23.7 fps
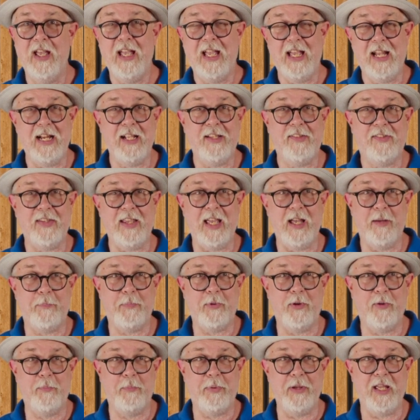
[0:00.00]
an
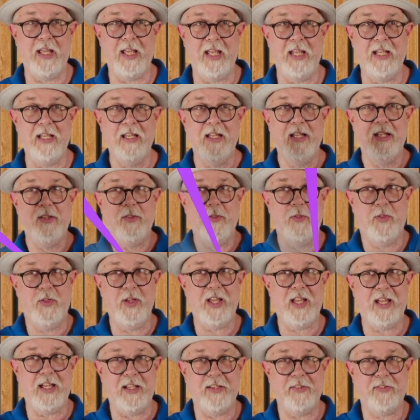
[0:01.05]
example being
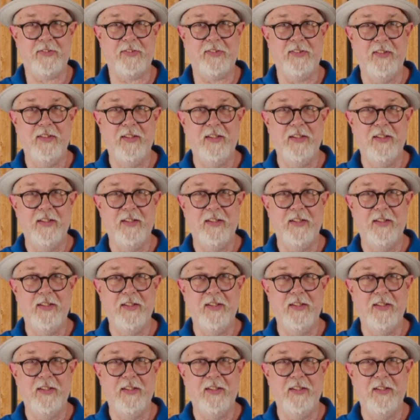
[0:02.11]
this.